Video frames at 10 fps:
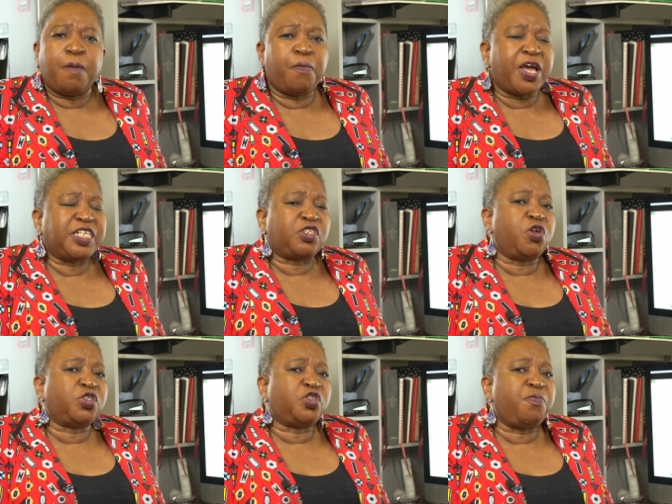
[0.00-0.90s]
But it's
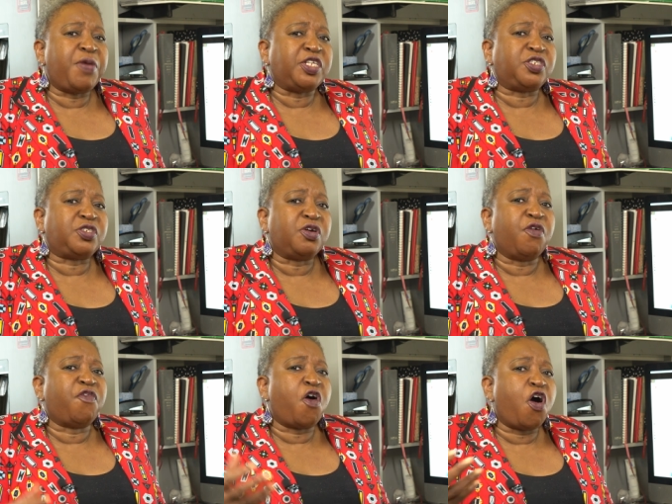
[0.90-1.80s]
also meant
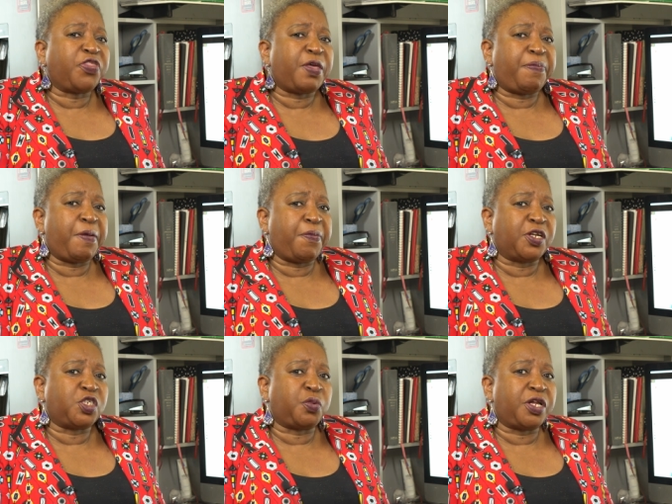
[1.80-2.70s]
for other people
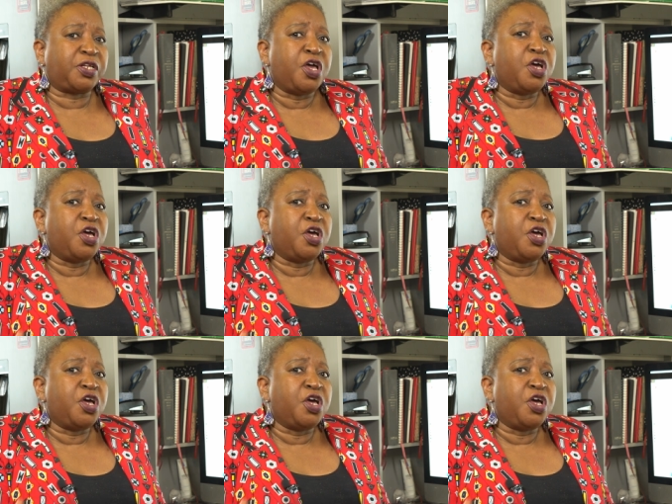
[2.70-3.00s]
as well.